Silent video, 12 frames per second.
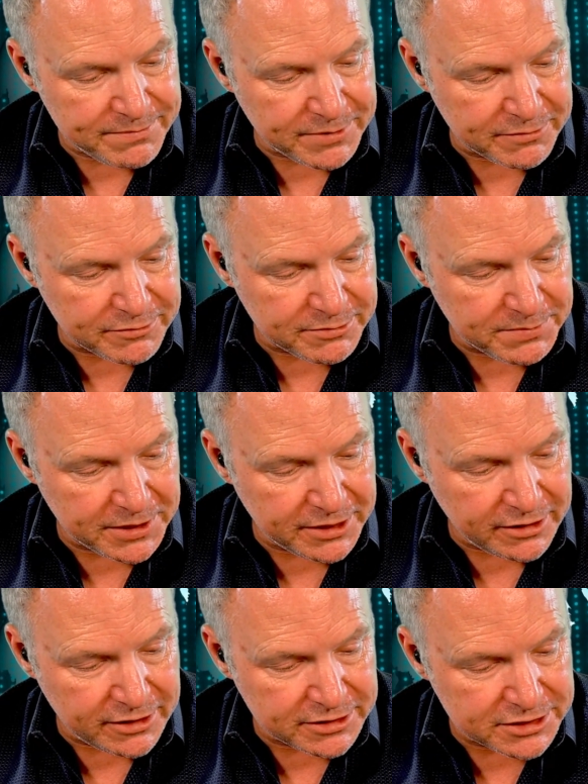I will be
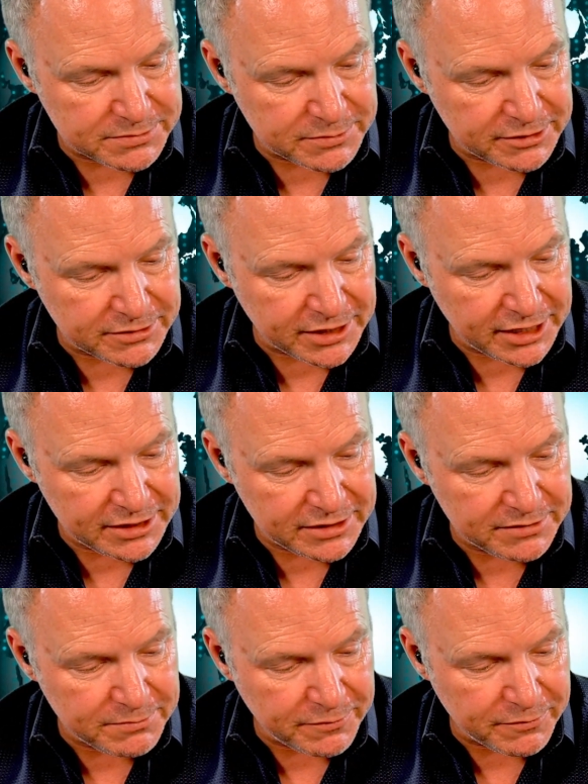on tomorrow
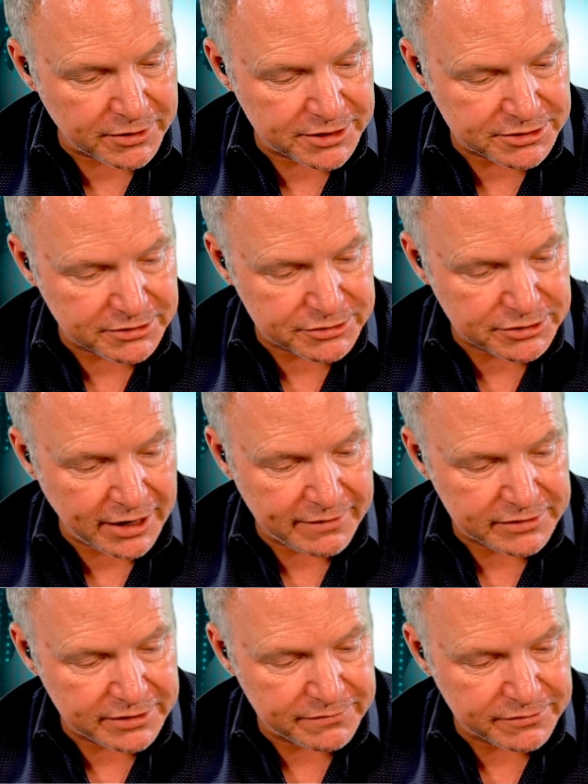night before I start
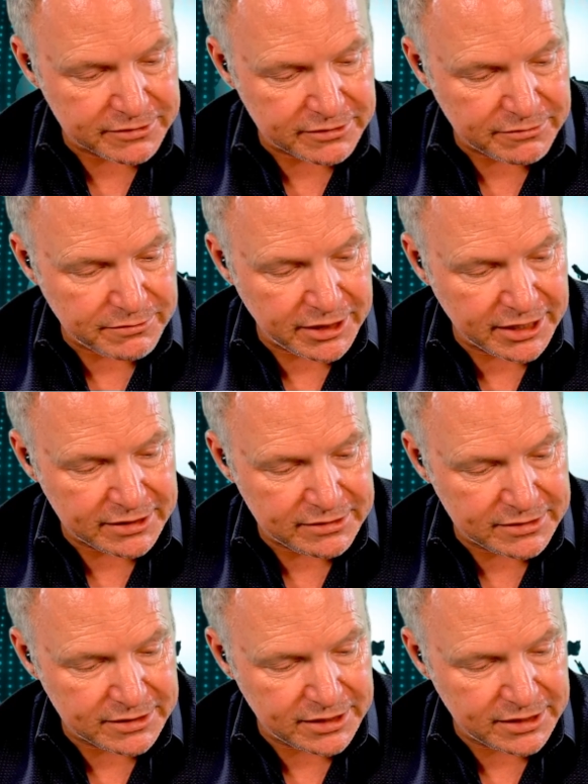traveling for a little while.